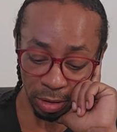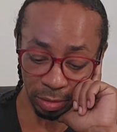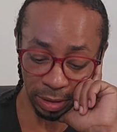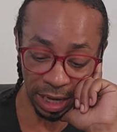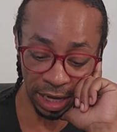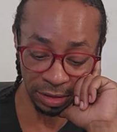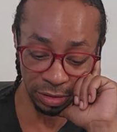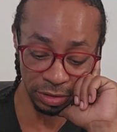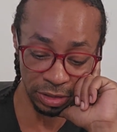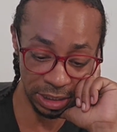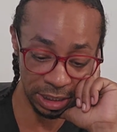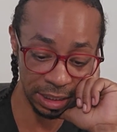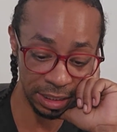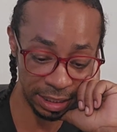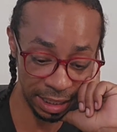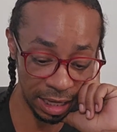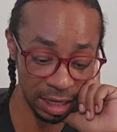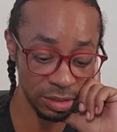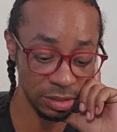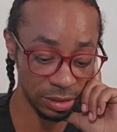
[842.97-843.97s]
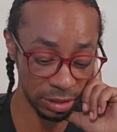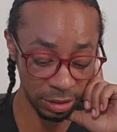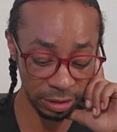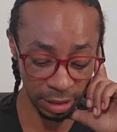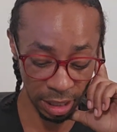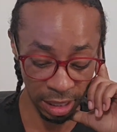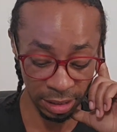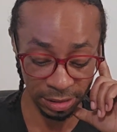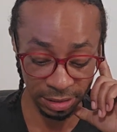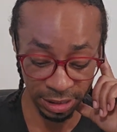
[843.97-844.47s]
energy, Cancer,
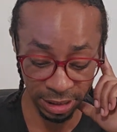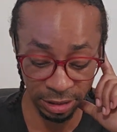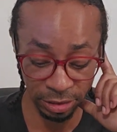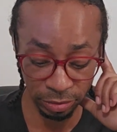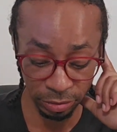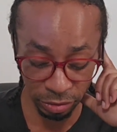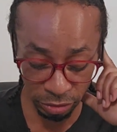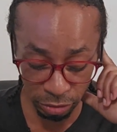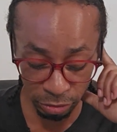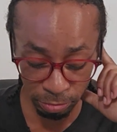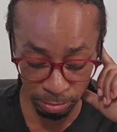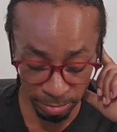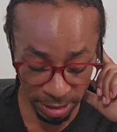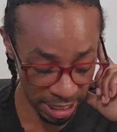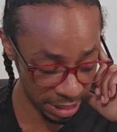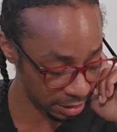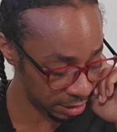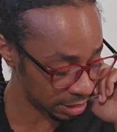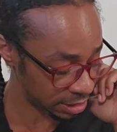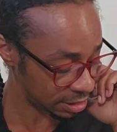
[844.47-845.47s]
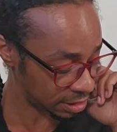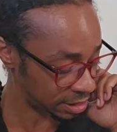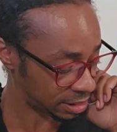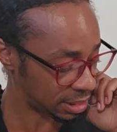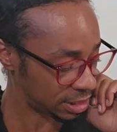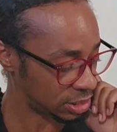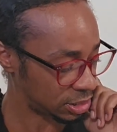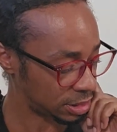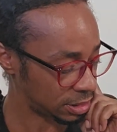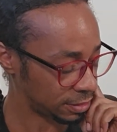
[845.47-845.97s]
until you make the
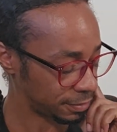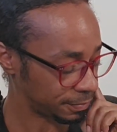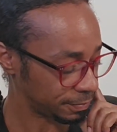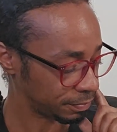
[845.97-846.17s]
decision.